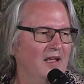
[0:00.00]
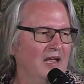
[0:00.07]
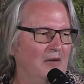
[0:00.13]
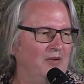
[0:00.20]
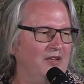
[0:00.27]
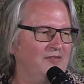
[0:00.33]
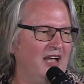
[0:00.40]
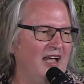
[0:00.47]
And
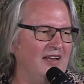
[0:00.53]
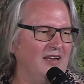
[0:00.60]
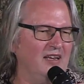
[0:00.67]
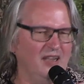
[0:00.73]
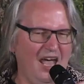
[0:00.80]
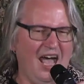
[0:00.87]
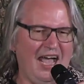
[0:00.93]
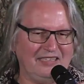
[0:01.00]
we've got
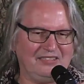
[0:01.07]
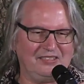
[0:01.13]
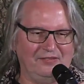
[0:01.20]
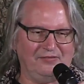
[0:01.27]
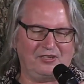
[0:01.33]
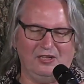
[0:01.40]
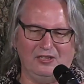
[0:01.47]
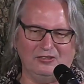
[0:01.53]
lots
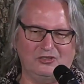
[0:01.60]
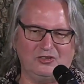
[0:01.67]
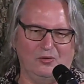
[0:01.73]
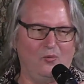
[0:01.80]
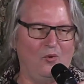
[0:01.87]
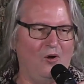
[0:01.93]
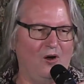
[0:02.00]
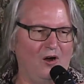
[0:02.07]
of culture
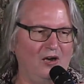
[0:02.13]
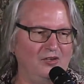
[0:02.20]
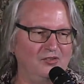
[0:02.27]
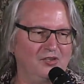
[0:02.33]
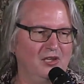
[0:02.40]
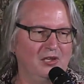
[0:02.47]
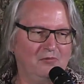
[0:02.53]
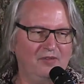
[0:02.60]
wars.
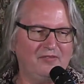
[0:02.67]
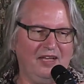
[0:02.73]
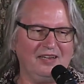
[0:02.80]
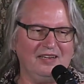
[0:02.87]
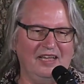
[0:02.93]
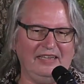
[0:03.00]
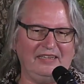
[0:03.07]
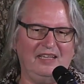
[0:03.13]
We've got
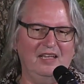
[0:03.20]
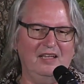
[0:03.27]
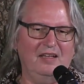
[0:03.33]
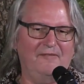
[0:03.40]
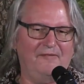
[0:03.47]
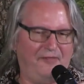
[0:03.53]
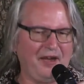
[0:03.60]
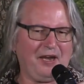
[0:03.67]
like
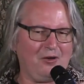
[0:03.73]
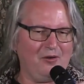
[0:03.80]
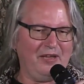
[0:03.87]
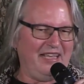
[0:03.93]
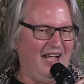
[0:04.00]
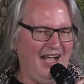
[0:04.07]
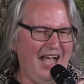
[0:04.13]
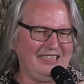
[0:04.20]
very
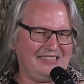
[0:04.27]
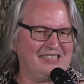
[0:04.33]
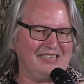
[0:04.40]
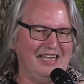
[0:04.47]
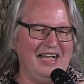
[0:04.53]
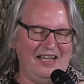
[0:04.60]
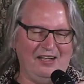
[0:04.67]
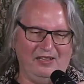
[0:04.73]

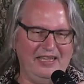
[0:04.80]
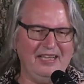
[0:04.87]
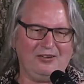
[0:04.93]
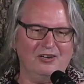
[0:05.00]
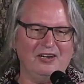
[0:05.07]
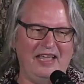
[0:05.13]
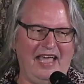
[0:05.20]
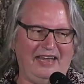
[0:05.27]
hostile
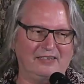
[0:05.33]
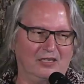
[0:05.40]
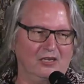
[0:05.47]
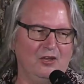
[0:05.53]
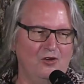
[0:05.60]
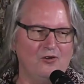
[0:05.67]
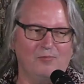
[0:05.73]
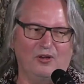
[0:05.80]
internet
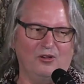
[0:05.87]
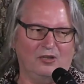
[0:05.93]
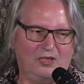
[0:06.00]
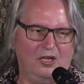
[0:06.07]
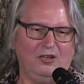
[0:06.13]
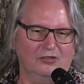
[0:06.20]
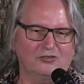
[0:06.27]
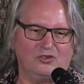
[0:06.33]
global
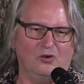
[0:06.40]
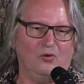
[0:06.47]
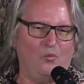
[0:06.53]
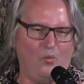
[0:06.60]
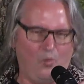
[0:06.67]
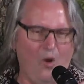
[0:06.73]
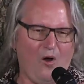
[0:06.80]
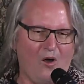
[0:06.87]
culture
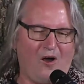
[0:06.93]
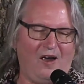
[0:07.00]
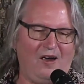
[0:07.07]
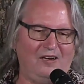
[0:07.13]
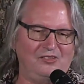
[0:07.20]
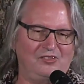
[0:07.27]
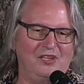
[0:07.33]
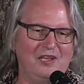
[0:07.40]

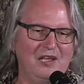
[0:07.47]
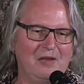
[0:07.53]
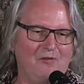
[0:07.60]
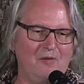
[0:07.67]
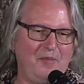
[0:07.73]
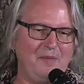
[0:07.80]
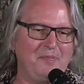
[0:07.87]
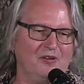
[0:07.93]
wars where
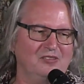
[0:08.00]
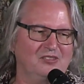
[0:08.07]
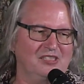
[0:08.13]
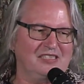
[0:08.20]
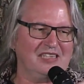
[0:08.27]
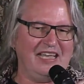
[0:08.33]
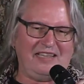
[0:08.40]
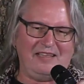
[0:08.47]
people are
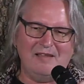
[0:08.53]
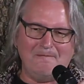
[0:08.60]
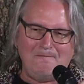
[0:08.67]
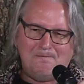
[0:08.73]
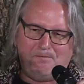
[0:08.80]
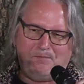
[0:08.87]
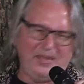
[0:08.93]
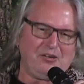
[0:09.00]
just like
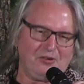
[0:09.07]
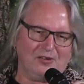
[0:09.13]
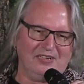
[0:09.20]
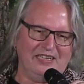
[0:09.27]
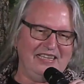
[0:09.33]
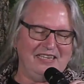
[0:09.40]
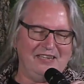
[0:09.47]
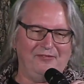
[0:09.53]

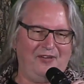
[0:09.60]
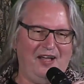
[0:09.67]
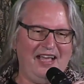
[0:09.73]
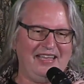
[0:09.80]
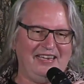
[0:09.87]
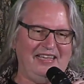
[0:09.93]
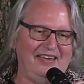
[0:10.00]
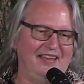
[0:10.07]
bitterly
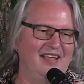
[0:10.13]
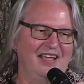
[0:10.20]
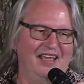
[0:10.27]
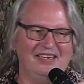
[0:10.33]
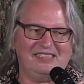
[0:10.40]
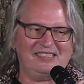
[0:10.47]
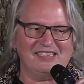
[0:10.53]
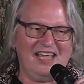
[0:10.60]
divided. And
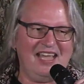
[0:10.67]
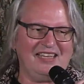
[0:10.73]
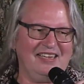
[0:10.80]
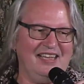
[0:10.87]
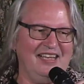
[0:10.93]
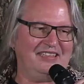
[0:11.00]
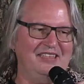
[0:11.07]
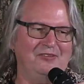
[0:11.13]
it's not
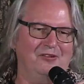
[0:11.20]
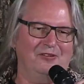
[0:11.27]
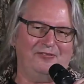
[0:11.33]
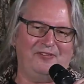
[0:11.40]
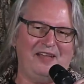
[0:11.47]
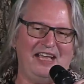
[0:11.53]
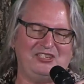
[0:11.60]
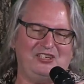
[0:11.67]
the
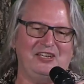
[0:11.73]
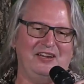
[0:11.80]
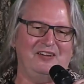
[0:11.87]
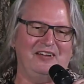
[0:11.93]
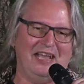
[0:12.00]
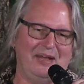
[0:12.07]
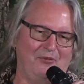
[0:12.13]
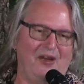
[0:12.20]
old-fashioned
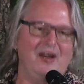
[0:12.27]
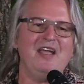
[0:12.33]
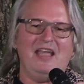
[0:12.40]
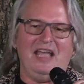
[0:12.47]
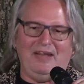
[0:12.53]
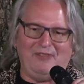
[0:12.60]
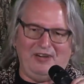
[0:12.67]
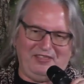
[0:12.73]
internet where
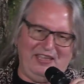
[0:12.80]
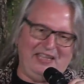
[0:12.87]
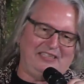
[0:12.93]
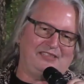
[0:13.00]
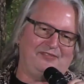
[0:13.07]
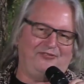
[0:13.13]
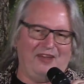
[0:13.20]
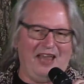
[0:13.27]

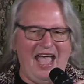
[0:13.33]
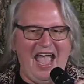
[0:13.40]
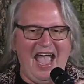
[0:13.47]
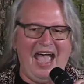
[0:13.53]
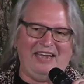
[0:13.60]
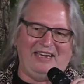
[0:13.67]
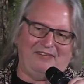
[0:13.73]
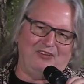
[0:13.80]
everything's
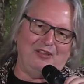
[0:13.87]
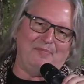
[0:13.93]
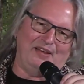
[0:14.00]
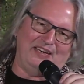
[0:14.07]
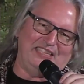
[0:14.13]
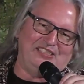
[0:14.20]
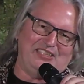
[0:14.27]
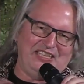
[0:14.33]
flat,
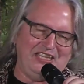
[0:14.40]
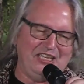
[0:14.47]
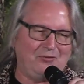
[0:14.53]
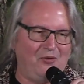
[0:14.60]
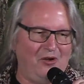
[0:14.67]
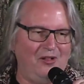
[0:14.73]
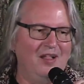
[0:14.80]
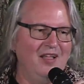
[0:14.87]
everybody's
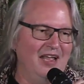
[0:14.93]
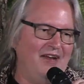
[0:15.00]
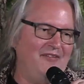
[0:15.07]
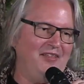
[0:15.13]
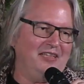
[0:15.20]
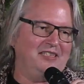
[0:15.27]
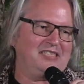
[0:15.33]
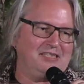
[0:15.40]
equal,
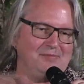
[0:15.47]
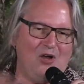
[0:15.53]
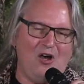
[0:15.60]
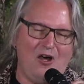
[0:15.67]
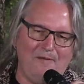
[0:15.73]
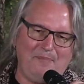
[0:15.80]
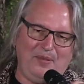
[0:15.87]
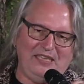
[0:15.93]
everything's
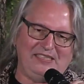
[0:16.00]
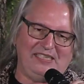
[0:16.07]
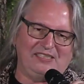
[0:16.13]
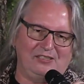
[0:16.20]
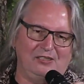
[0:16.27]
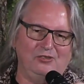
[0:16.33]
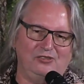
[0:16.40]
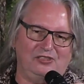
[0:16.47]
small pieces
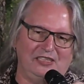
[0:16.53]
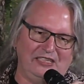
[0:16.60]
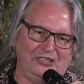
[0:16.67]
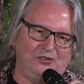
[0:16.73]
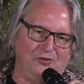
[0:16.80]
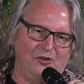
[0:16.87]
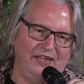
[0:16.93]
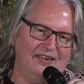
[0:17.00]
loosely
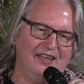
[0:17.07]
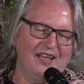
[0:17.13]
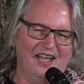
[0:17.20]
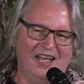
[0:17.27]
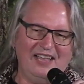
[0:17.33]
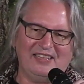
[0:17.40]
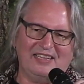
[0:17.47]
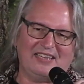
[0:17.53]
joined.
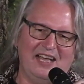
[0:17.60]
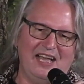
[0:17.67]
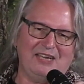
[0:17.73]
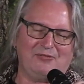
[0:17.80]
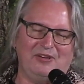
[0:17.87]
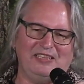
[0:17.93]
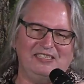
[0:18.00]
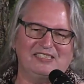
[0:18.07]
On the
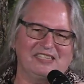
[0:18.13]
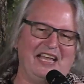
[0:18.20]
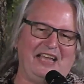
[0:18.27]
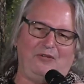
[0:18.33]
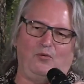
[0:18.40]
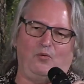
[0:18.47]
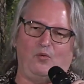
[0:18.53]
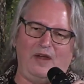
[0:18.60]
contrary, this is like
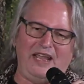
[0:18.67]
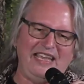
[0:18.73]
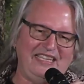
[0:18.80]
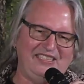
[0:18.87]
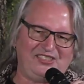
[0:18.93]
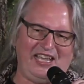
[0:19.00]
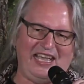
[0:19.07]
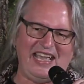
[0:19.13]

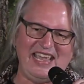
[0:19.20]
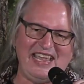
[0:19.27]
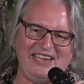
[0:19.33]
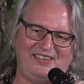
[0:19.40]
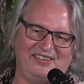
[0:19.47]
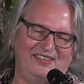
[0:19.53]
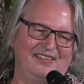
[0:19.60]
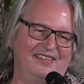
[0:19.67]
race hate,